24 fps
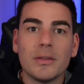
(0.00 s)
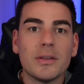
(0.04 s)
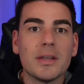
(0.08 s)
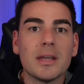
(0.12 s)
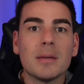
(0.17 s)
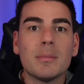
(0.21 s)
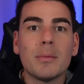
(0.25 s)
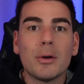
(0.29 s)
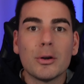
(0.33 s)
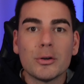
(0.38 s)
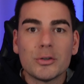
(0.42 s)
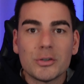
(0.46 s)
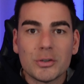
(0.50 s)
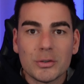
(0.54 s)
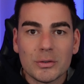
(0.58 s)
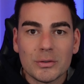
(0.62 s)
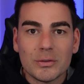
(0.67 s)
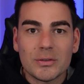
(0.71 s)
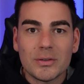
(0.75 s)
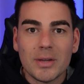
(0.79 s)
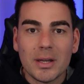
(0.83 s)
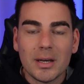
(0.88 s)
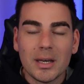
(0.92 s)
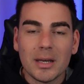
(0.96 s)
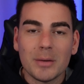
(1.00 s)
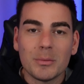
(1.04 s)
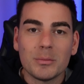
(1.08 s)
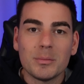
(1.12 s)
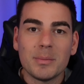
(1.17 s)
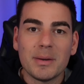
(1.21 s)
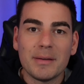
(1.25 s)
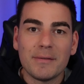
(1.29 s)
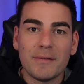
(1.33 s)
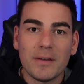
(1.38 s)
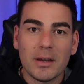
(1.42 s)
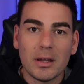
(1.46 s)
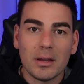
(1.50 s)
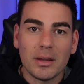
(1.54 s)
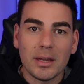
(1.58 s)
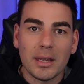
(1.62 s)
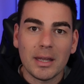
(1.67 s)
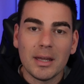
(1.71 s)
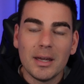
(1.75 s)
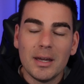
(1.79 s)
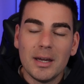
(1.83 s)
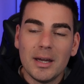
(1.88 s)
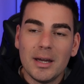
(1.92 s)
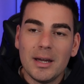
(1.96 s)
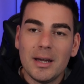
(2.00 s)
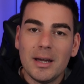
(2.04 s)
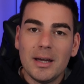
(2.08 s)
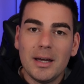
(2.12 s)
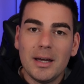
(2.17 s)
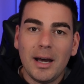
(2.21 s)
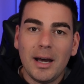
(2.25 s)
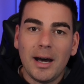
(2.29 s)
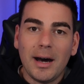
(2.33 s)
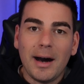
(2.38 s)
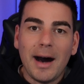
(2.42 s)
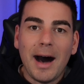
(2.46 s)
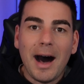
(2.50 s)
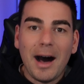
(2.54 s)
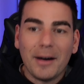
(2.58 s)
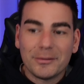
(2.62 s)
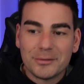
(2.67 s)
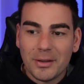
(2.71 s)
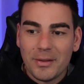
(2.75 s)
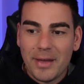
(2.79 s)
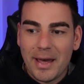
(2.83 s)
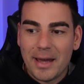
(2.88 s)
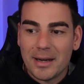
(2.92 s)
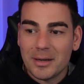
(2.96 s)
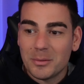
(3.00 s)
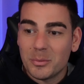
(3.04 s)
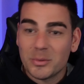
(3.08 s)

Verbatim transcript: the emotions that he would be feeling uh, after that.